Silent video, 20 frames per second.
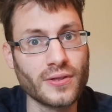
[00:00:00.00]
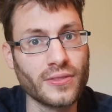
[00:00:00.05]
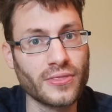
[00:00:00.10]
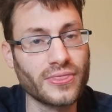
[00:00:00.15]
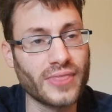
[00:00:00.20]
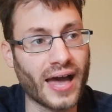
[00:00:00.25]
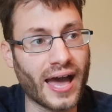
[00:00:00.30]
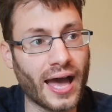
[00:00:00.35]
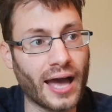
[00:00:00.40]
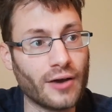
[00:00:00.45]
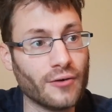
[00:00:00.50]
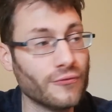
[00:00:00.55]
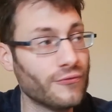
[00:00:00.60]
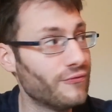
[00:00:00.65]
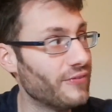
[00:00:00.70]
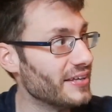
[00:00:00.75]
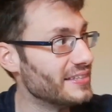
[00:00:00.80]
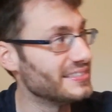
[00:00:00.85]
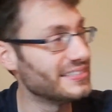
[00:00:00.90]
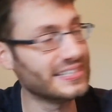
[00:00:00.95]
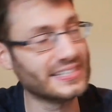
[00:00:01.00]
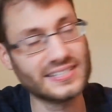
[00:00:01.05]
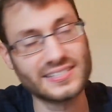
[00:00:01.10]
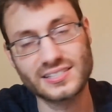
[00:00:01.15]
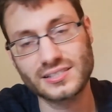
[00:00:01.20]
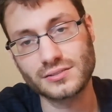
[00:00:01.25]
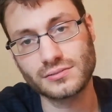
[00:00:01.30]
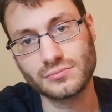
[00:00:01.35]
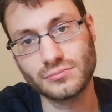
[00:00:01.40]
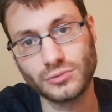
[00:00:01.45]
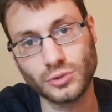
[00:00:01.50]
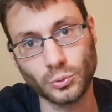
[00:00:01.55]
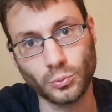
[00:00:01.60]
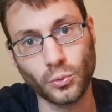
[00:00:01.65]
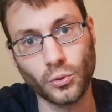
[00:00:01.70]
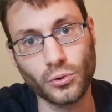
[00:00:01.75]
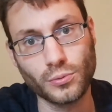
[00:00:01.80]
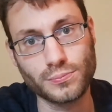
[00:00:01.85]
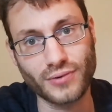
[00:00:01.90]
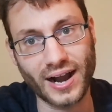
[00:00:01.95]
that fitted the
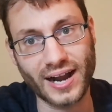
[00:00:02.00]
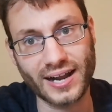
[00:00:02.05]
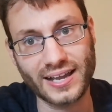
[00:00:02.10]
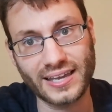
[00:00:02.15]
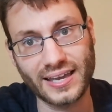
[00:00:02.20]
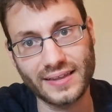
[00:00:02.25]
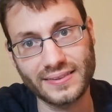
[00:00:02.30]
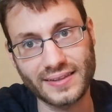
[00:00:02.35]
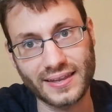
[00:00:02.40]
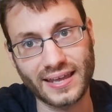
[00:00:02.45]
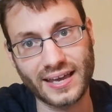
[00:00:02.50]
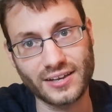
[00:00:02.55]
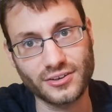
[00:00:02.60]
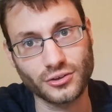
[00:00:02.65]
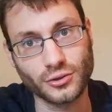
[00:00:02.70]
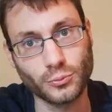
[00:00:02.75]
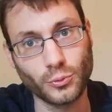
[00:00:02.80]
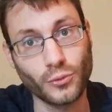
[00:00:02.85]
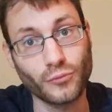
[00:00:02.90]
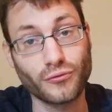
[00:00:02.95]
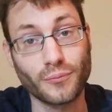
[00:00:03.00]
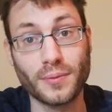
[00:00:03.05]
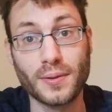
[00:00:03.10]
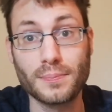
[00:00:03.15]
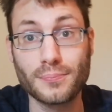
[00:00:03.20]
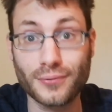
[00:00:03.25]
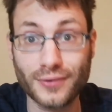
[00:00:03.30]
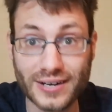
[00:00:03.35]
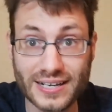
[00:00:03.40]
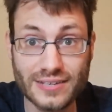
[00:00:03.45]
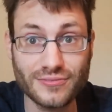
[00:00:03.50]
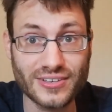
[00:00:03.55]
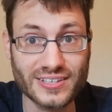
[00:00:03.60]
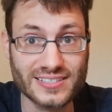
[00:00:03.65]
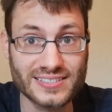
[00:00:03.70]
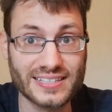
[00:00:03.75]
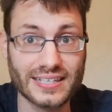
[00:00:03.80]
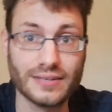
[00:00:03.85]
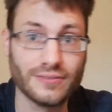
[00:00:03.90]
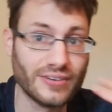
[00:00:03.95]
wall bracket that they had on the wall from the
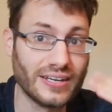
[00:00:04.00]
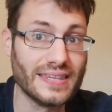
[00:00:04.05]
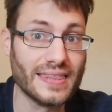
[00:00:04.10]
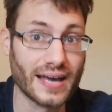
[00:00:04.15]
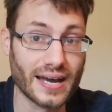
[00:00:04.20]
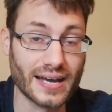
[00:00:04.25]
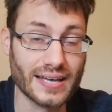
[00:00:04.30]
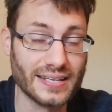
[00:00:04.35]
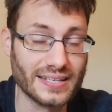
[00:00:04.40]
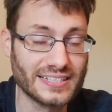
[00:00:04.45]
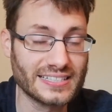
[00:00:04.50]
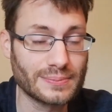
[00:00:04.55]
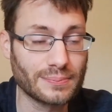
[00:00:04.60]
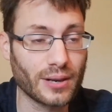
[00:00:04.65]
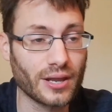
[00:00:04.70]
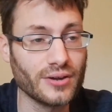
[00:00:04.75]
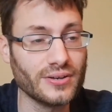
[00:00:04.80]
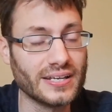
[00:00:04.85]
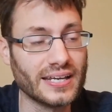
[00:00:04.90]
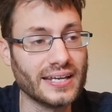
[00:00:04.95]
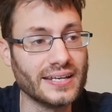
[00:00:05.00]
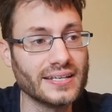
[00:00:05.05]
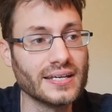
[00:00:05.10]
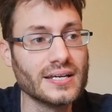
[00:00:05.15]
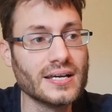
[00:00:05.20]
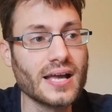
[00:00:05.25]
previous TV that had exploded.